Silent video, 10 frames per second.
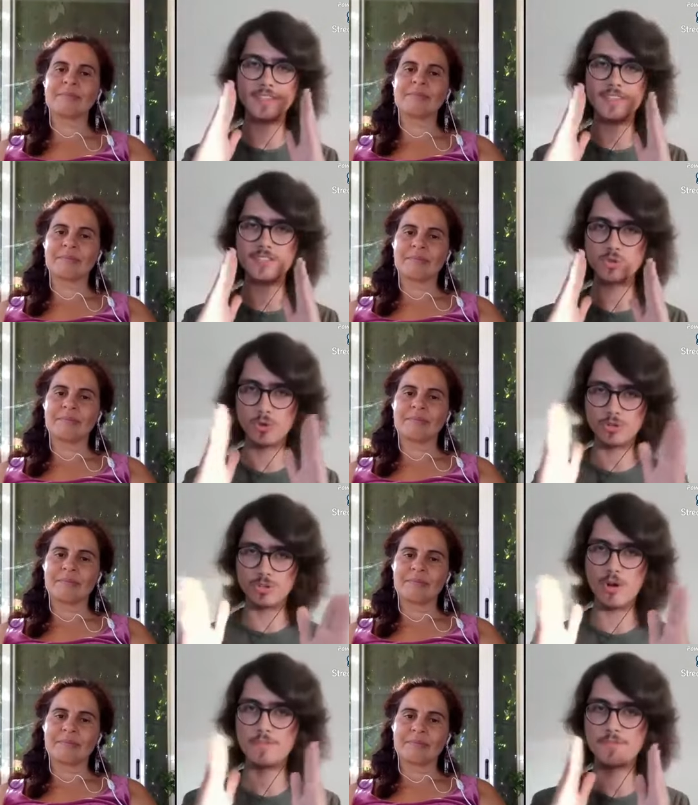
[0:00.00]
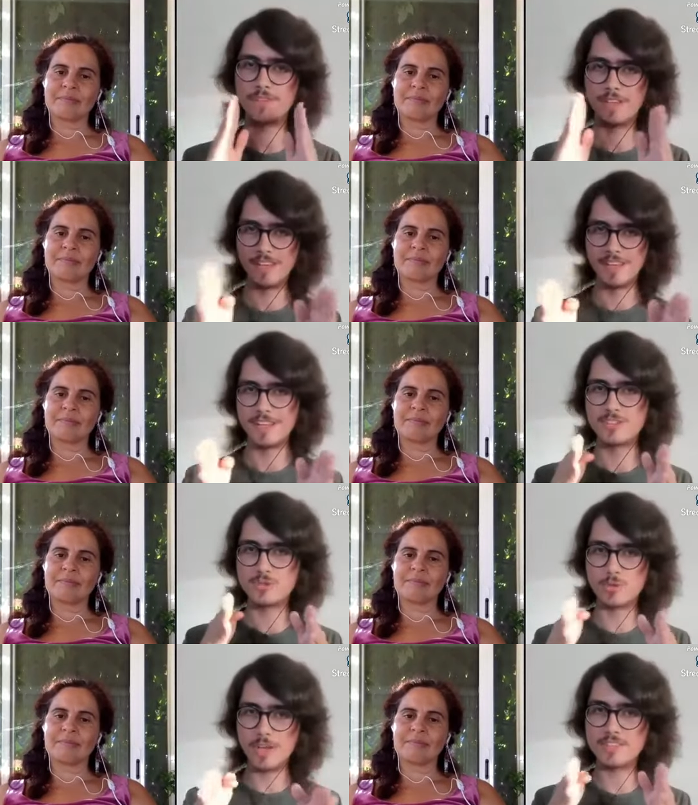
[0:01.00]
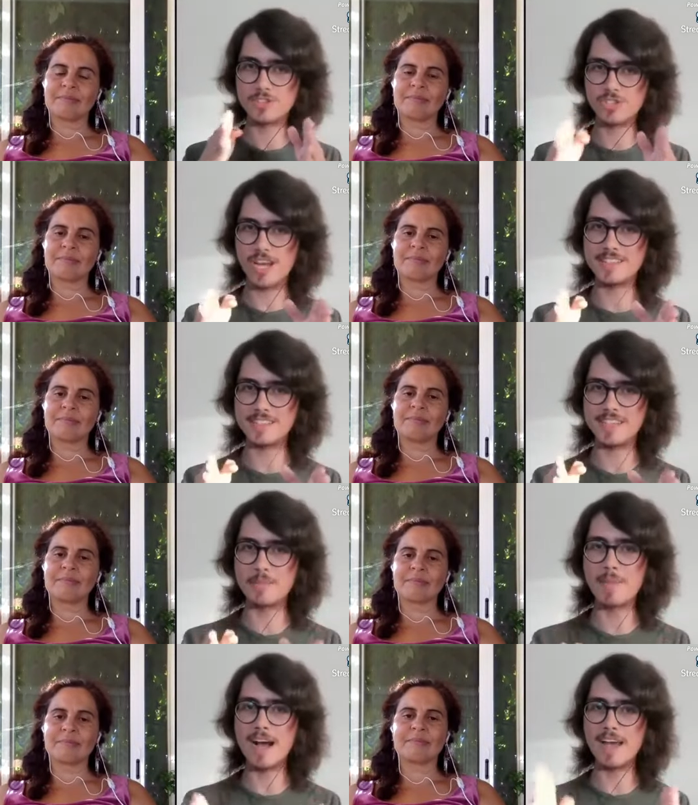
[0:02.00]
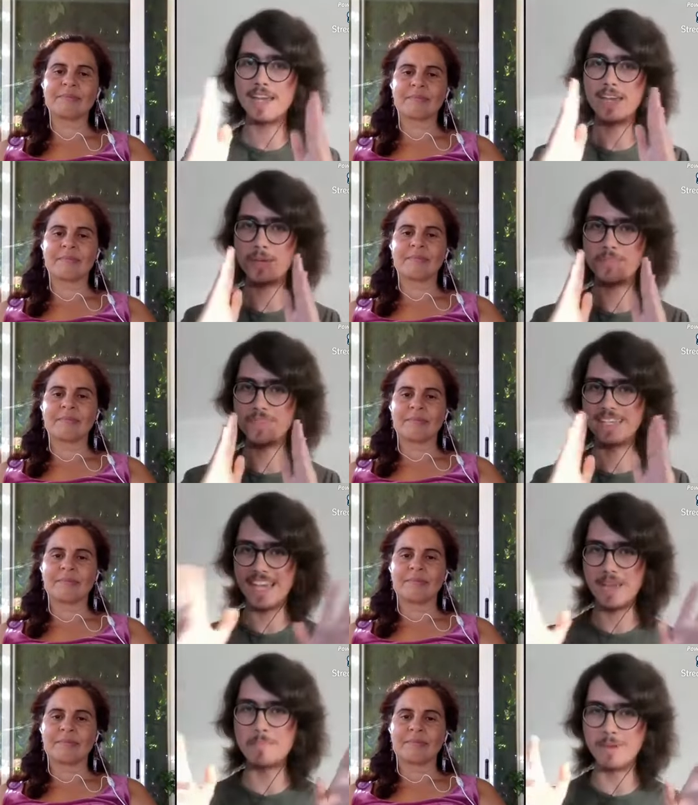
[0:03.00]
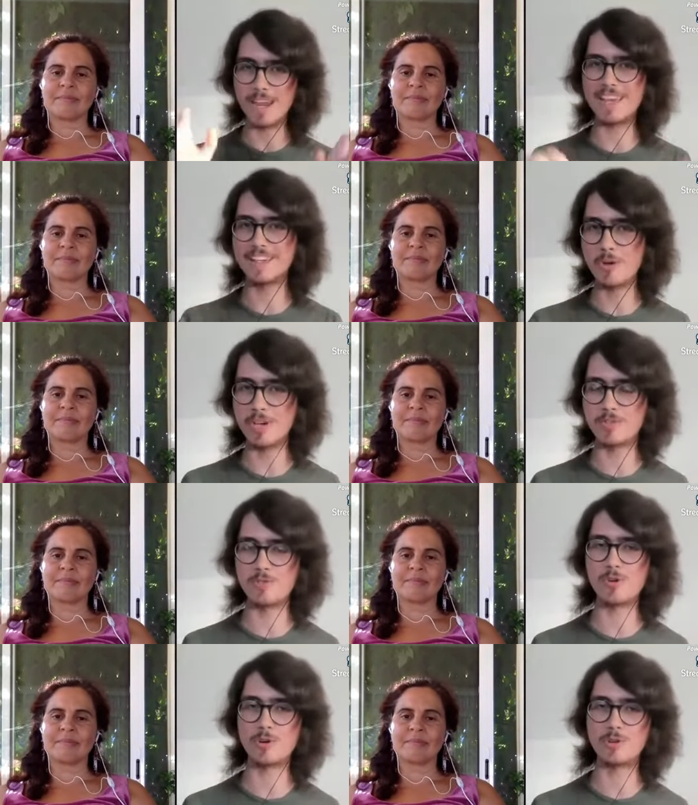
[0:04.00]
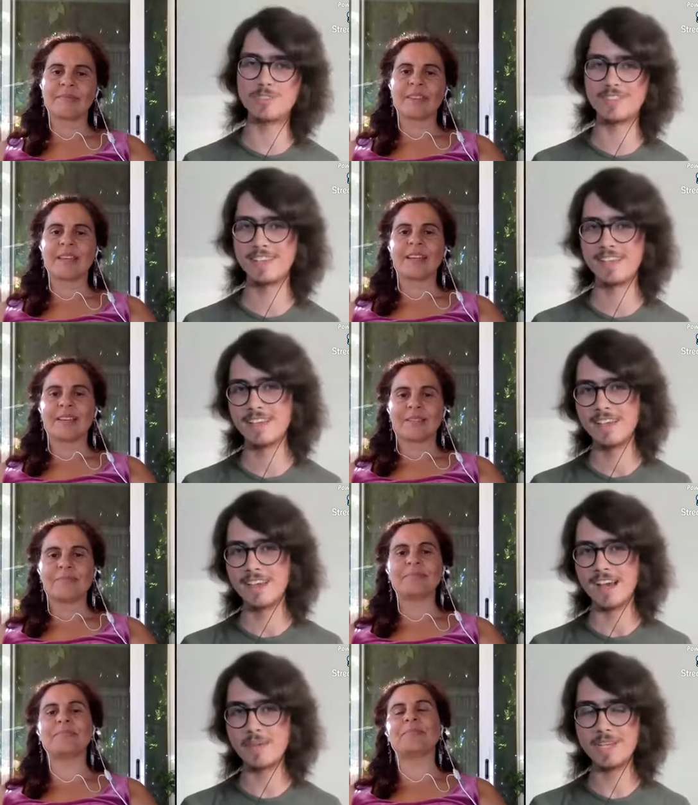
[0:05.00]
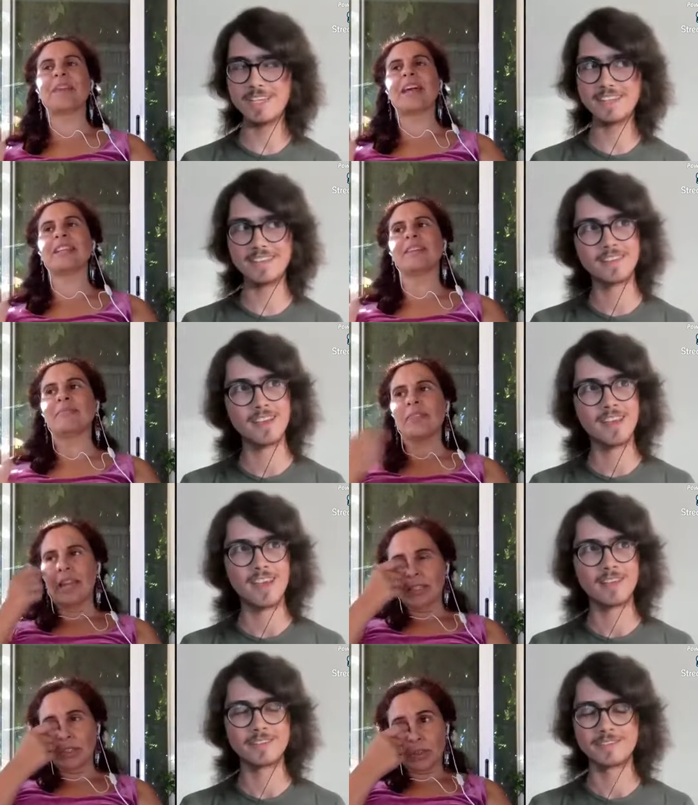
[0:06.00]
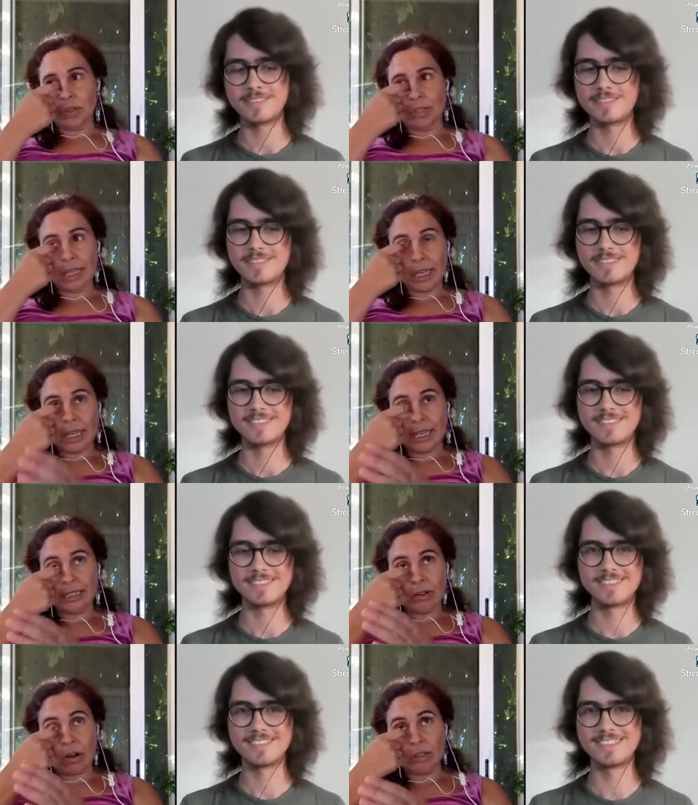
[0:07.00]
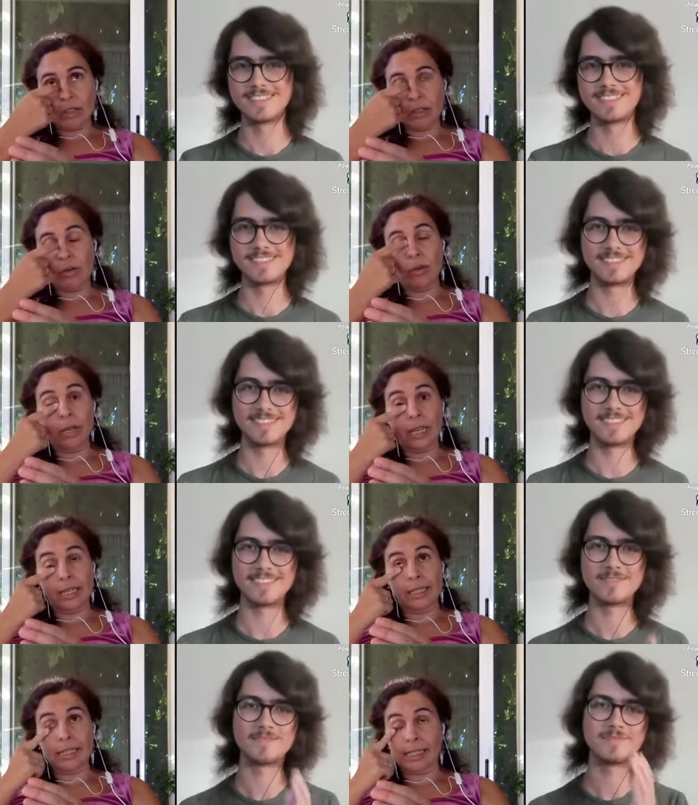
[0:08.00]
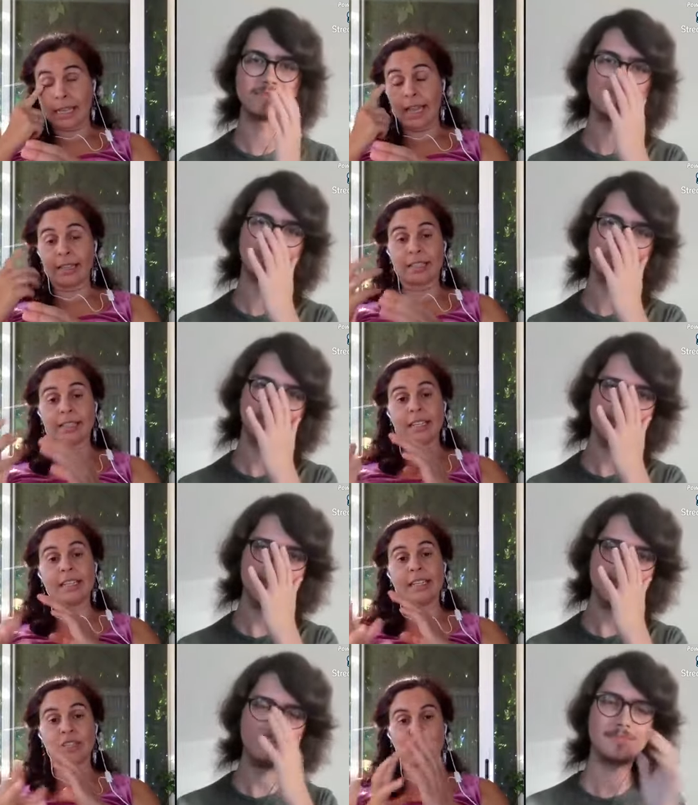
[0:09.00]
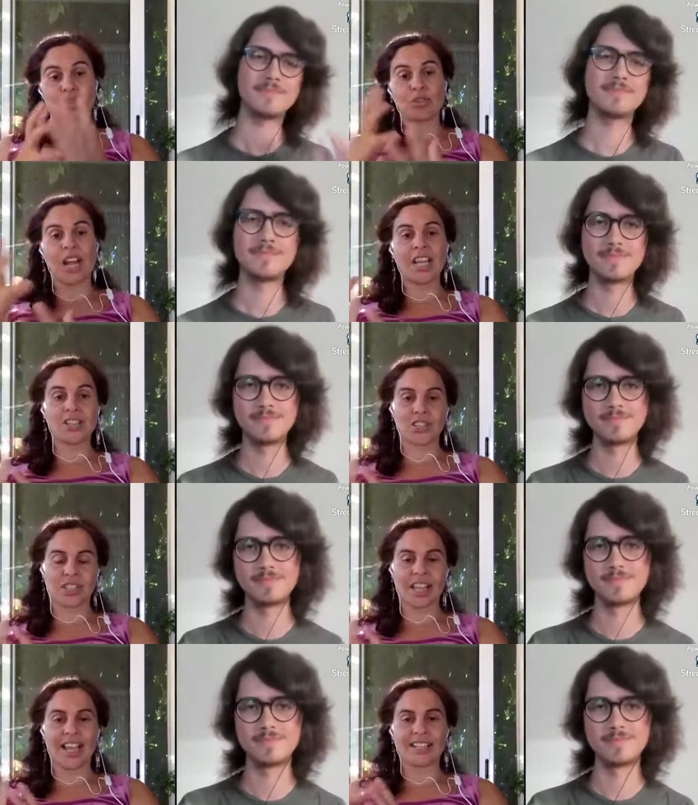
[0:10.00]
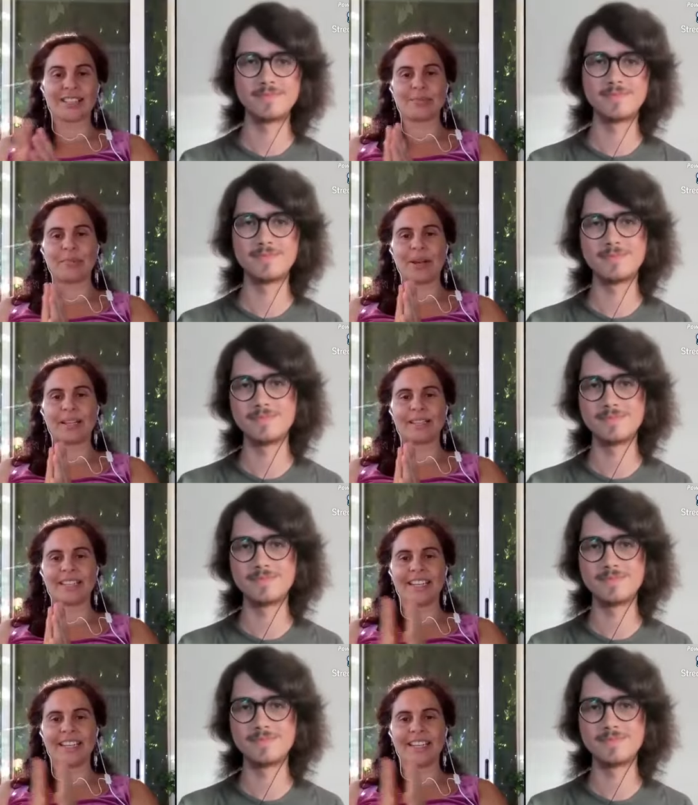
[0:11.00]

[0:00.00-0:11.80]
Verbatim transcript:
Speaker 1: in this sort of strategizing my game plan going forward.
Speaker 2: I mean... And do you think it also, in a sense, in a strange sense, but